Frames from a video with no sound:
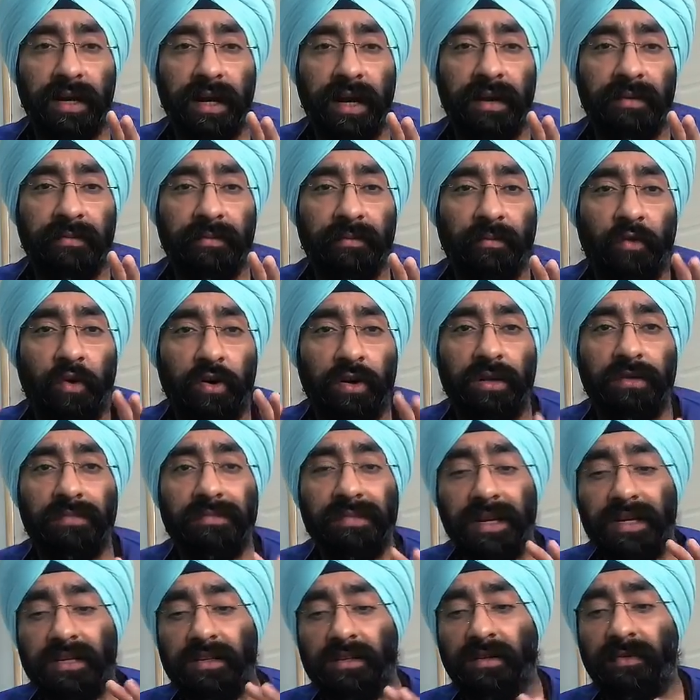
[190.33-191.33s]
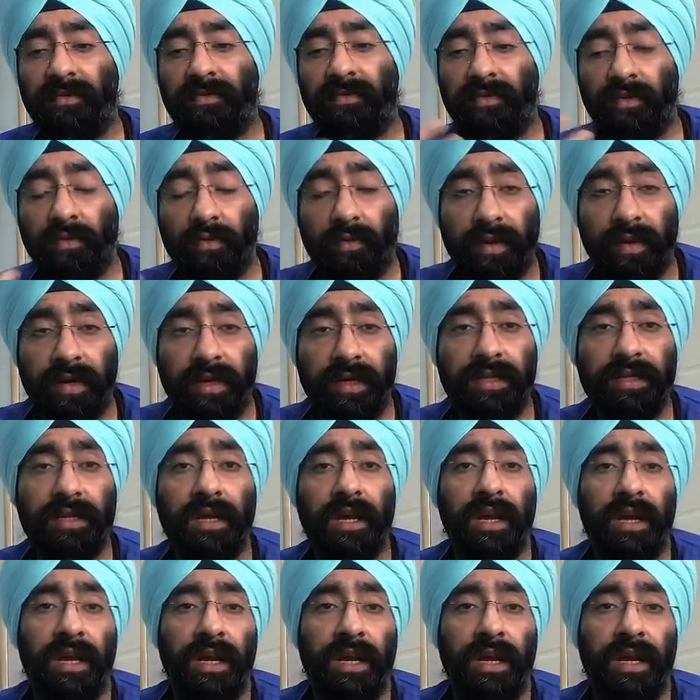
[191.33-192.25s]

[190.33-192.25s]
and water makes the fluids